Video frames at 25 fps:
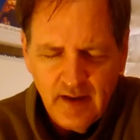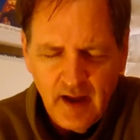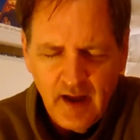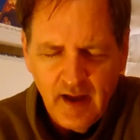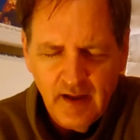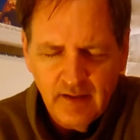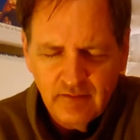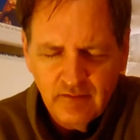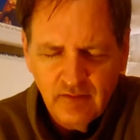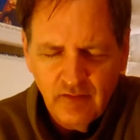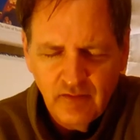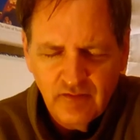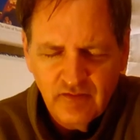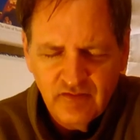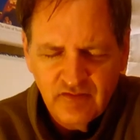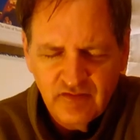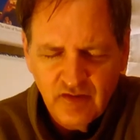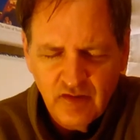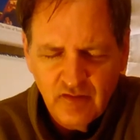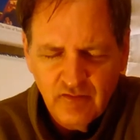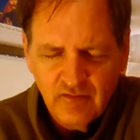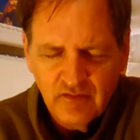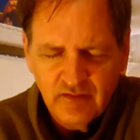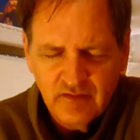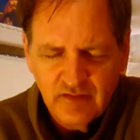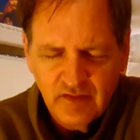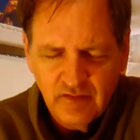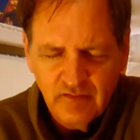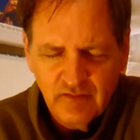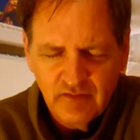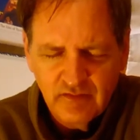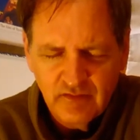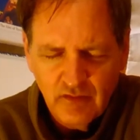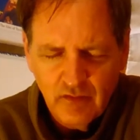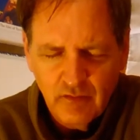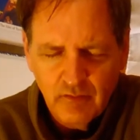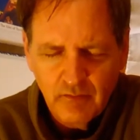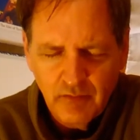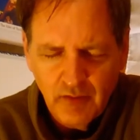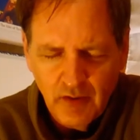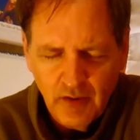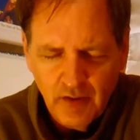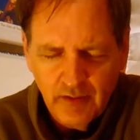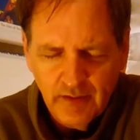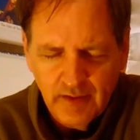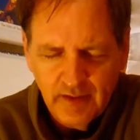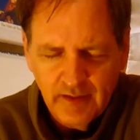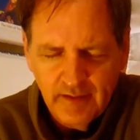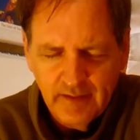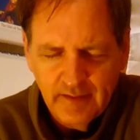not to the service of his own
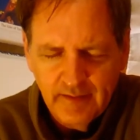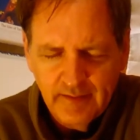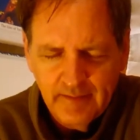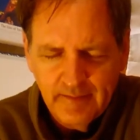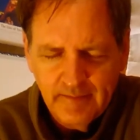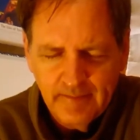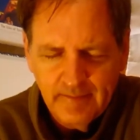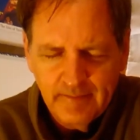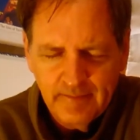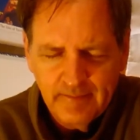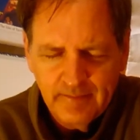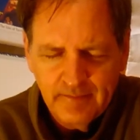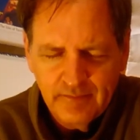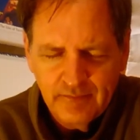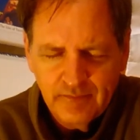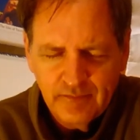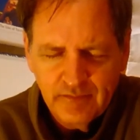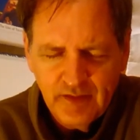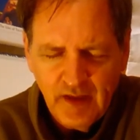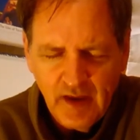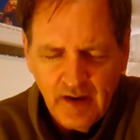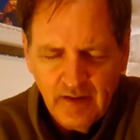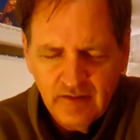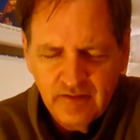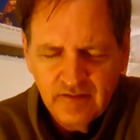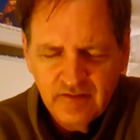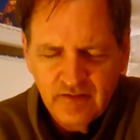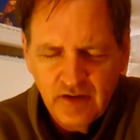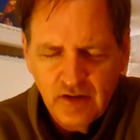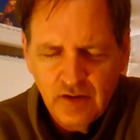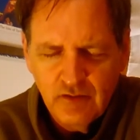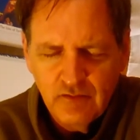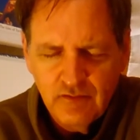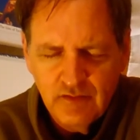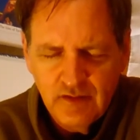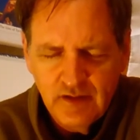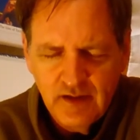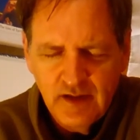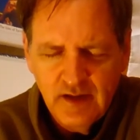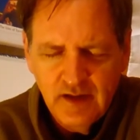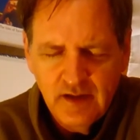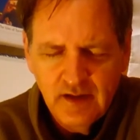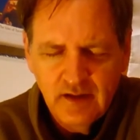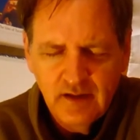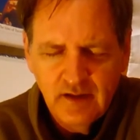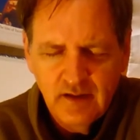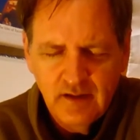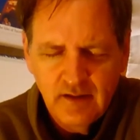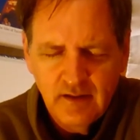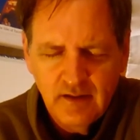party. That is the
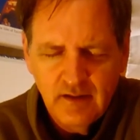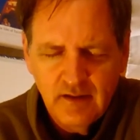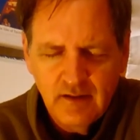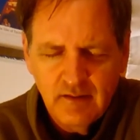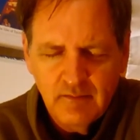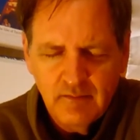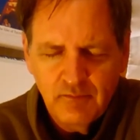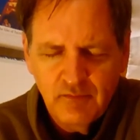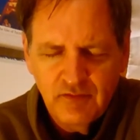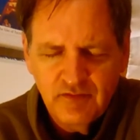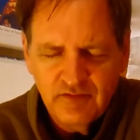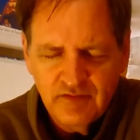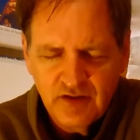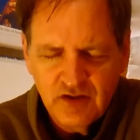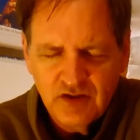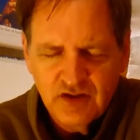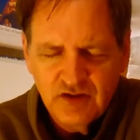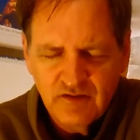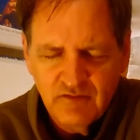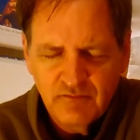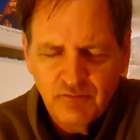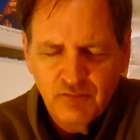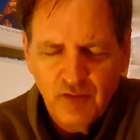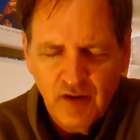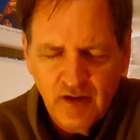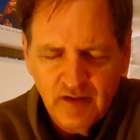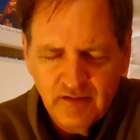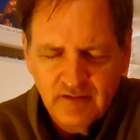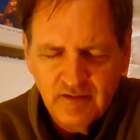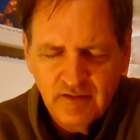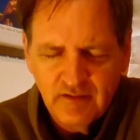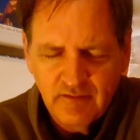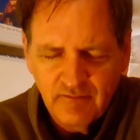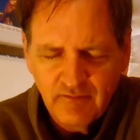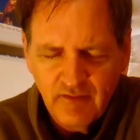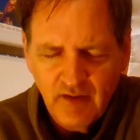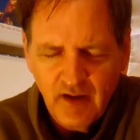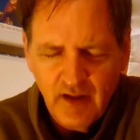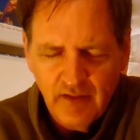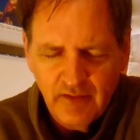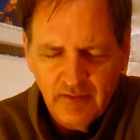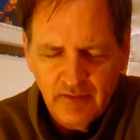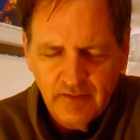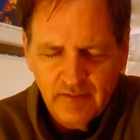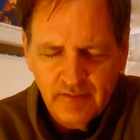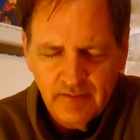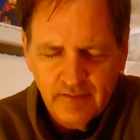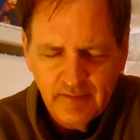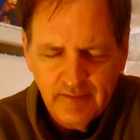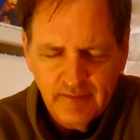unique position of president, Father.
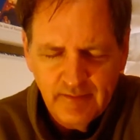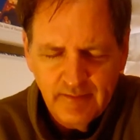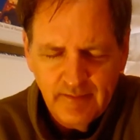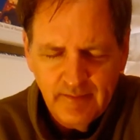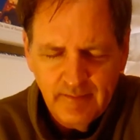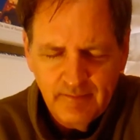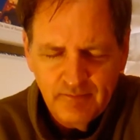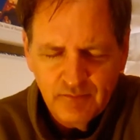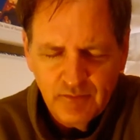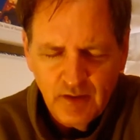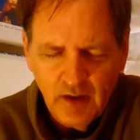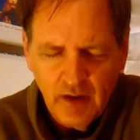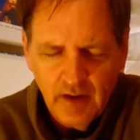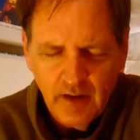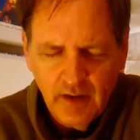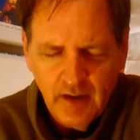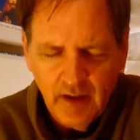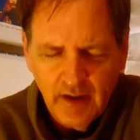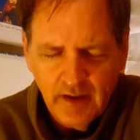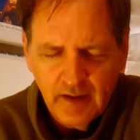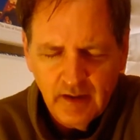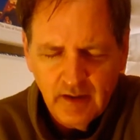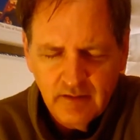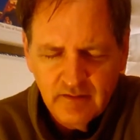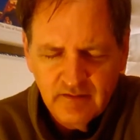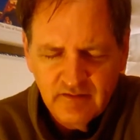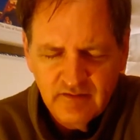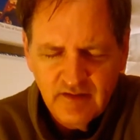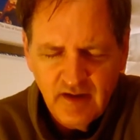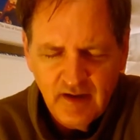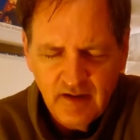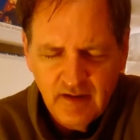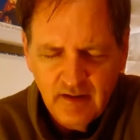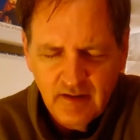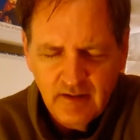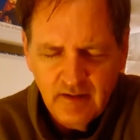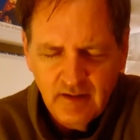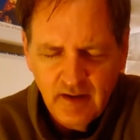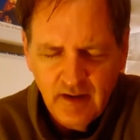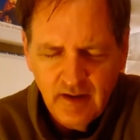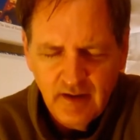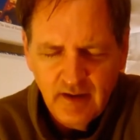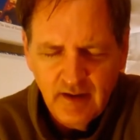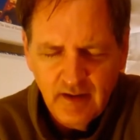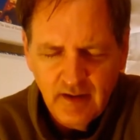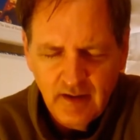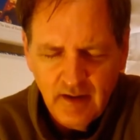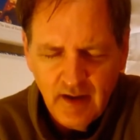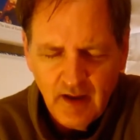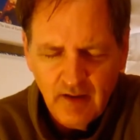Unlike Senate and
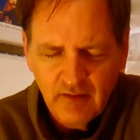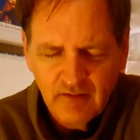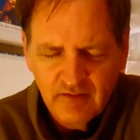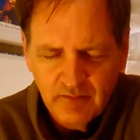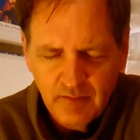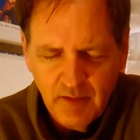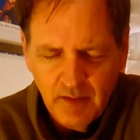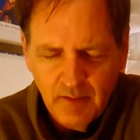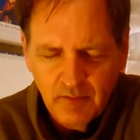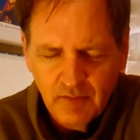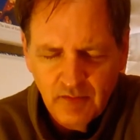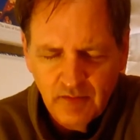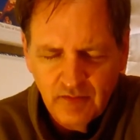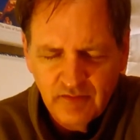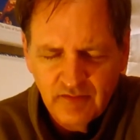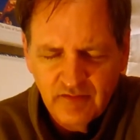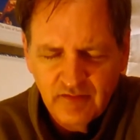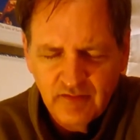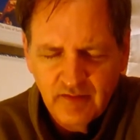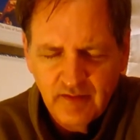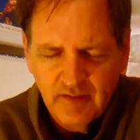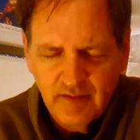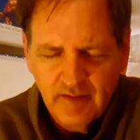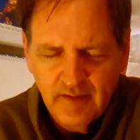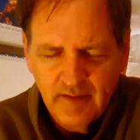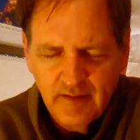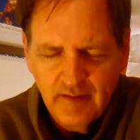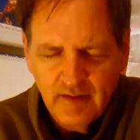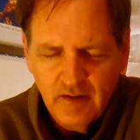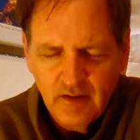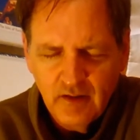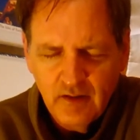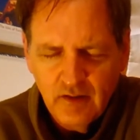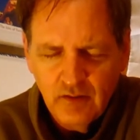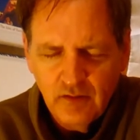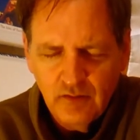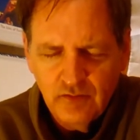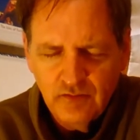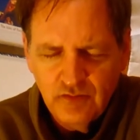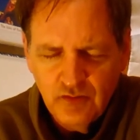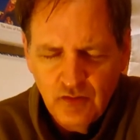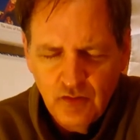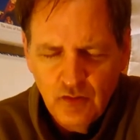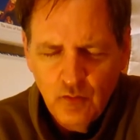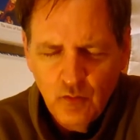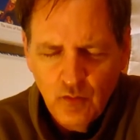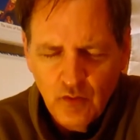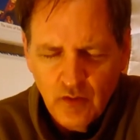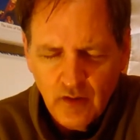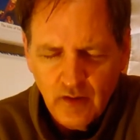House members who
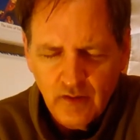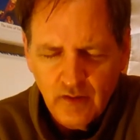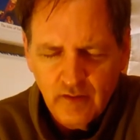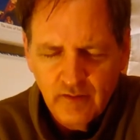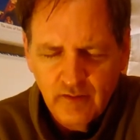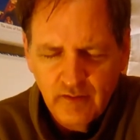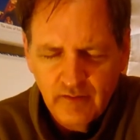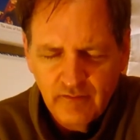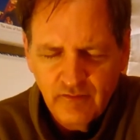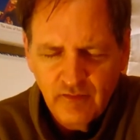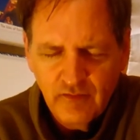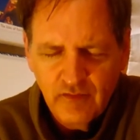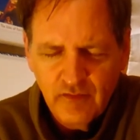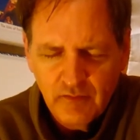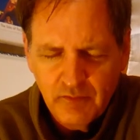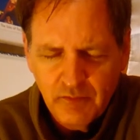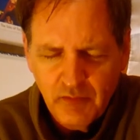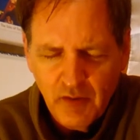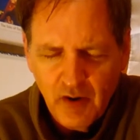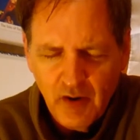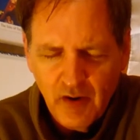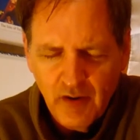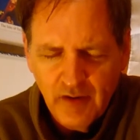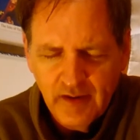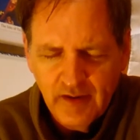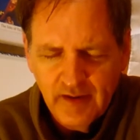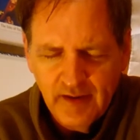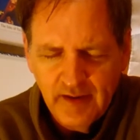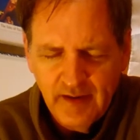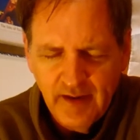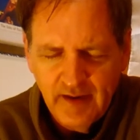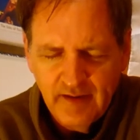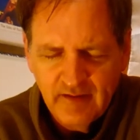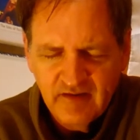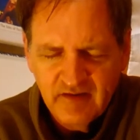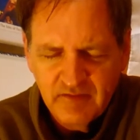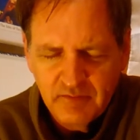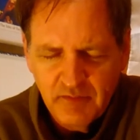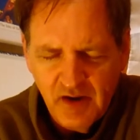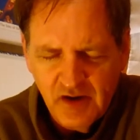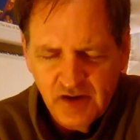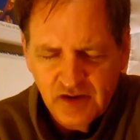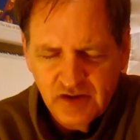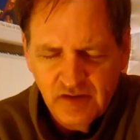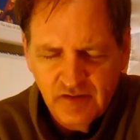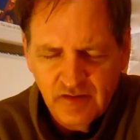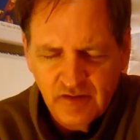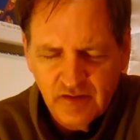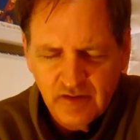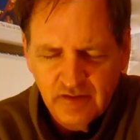do work for their party and
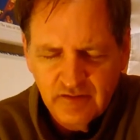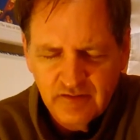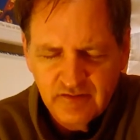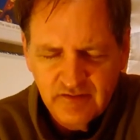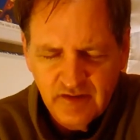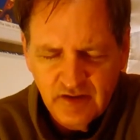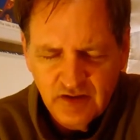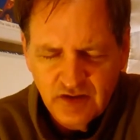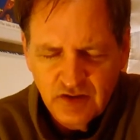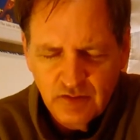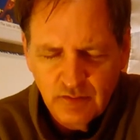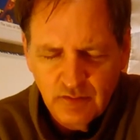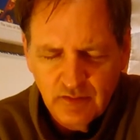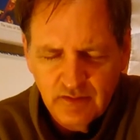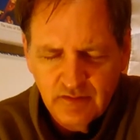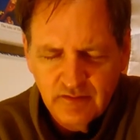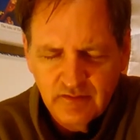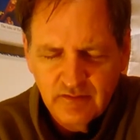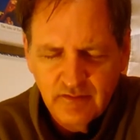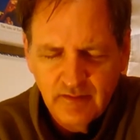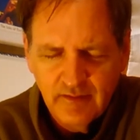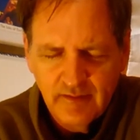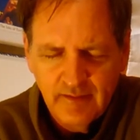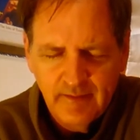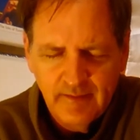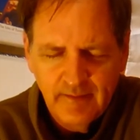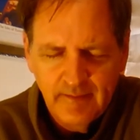especially their constituents,